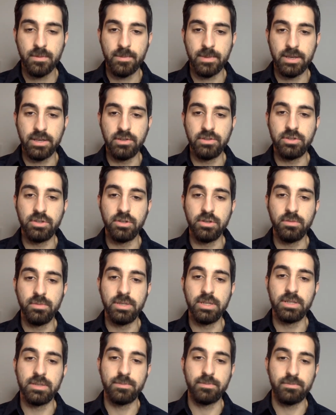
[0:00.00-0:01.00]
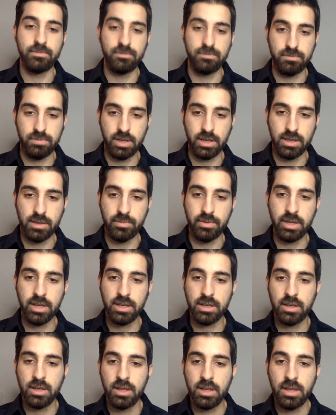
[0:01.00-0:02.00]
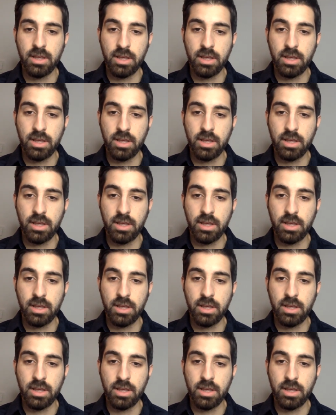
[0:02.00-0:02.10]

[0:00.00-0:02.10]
My YouTube is blanky blank.